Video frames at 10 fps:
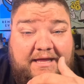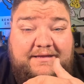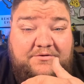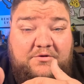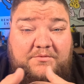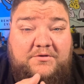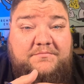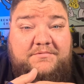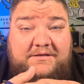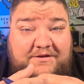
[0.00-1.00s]
Like
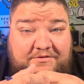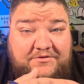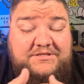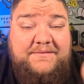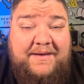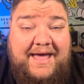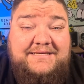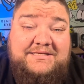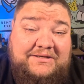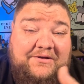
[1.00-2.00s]
normal, you know, those get
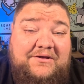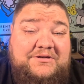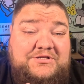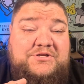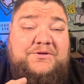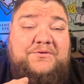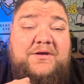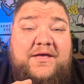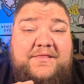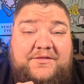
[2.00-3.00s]
passed along
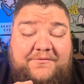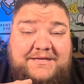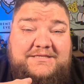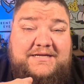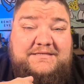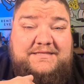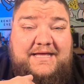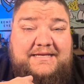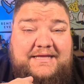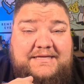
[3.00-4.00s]
to the residents.
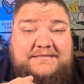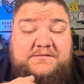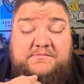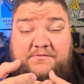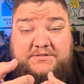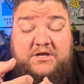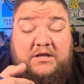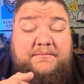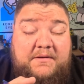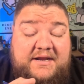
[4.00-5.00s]
That is what's
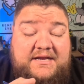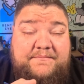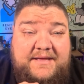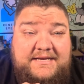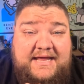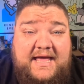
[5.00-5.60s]
called a mud and a PID